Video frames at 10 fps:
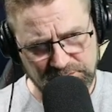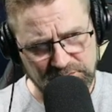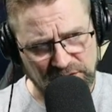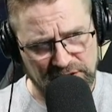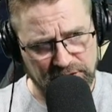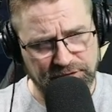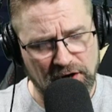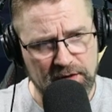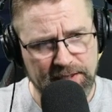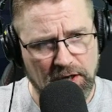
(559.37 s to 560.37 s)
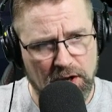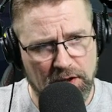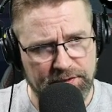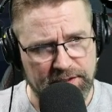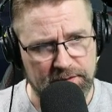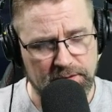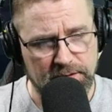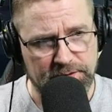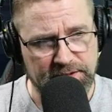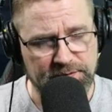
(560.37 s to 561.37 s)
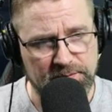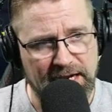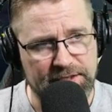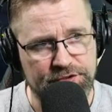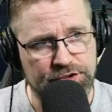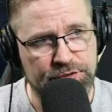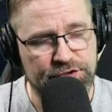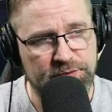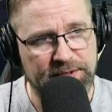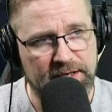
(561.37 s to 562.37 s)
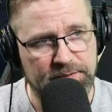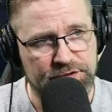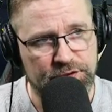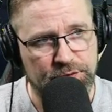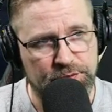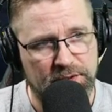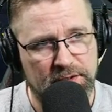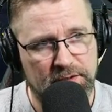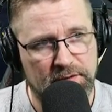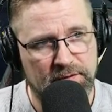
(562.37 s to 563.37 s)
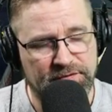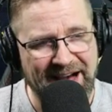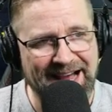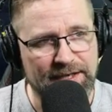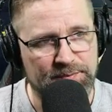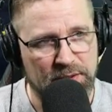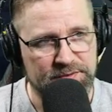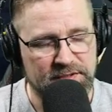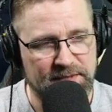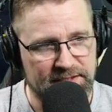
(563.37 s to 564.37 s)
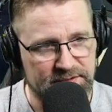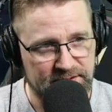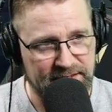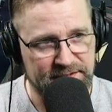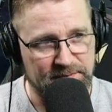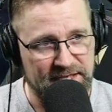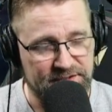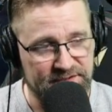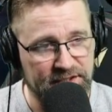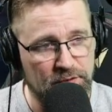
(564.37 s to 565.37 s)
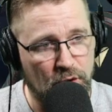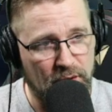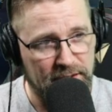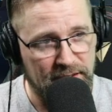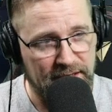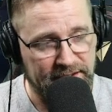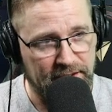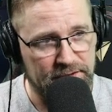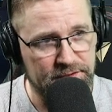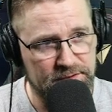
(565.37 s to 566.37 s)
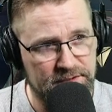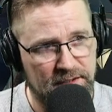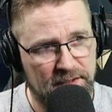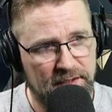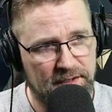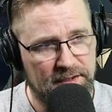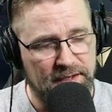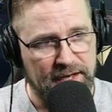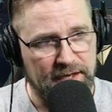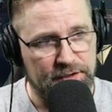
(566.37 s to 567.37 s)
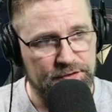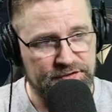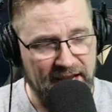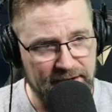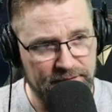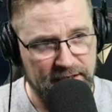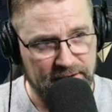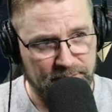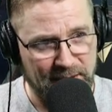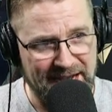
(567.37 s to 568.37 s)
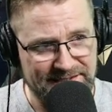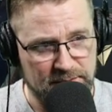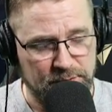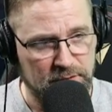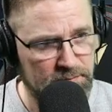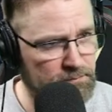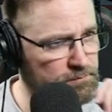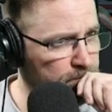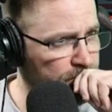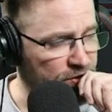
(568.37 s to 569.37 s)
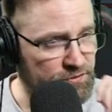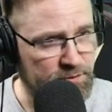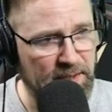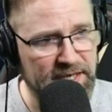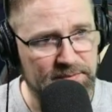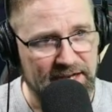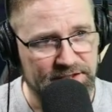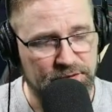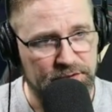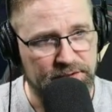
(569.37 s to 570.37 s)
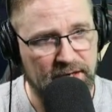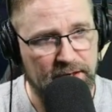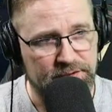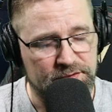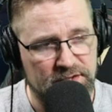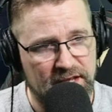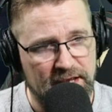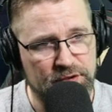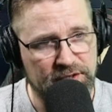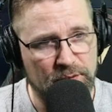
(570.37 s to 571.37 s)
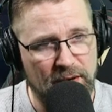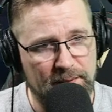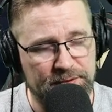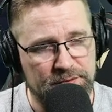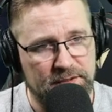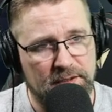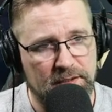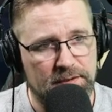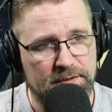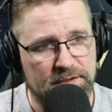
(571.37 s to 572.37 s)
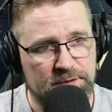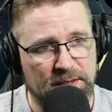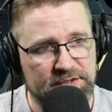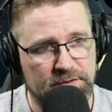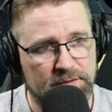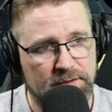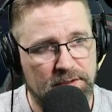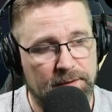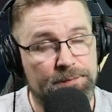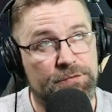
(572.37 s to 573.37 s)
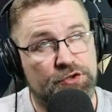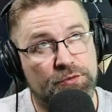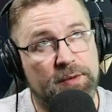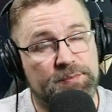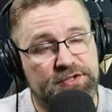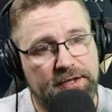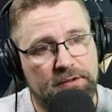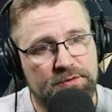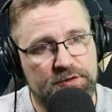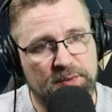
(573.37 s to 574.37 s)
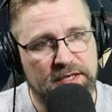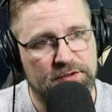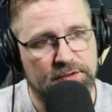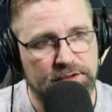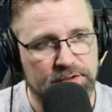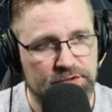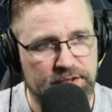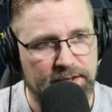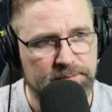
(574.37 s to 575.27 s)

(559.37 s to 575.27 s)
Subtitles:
if you're farming all the different mods, you should be able to find potency mods and tenacity mods, because they don't go on a lot of characters, and save, if possible, your speed mods for other characters. If you can get Wampa to a special, to a particular speed, you're in good shape.